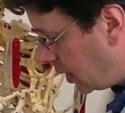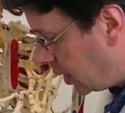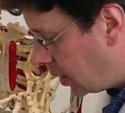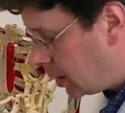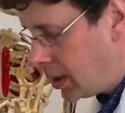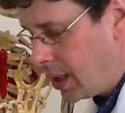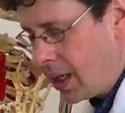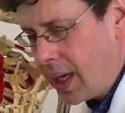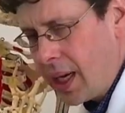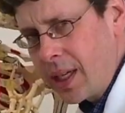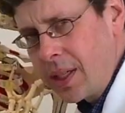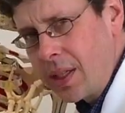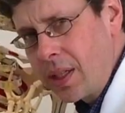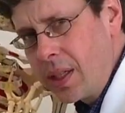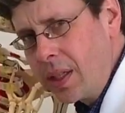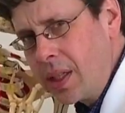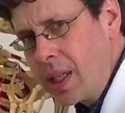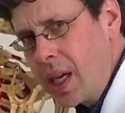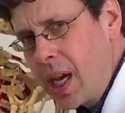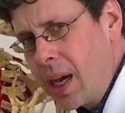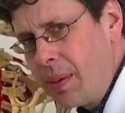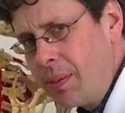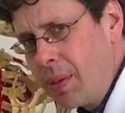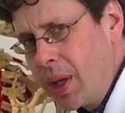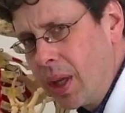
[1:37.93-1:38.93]
in the
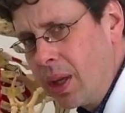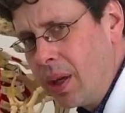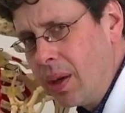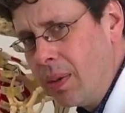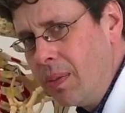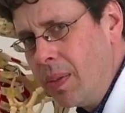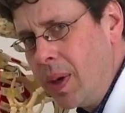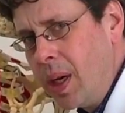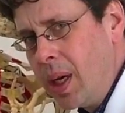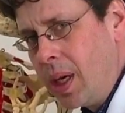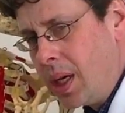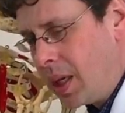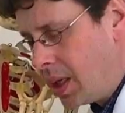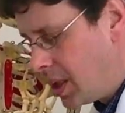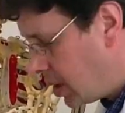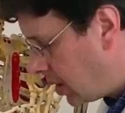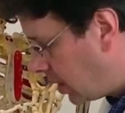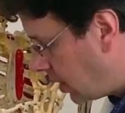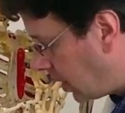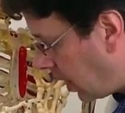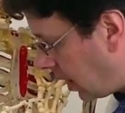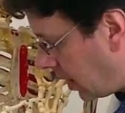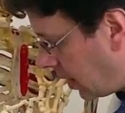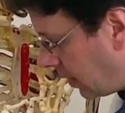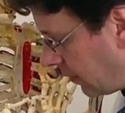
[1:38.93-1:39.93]
acetabulum
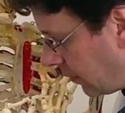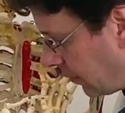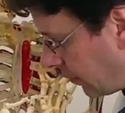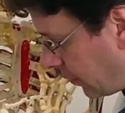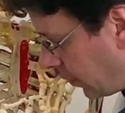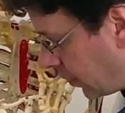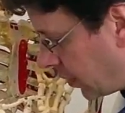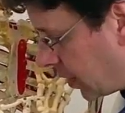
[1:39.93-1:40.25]
for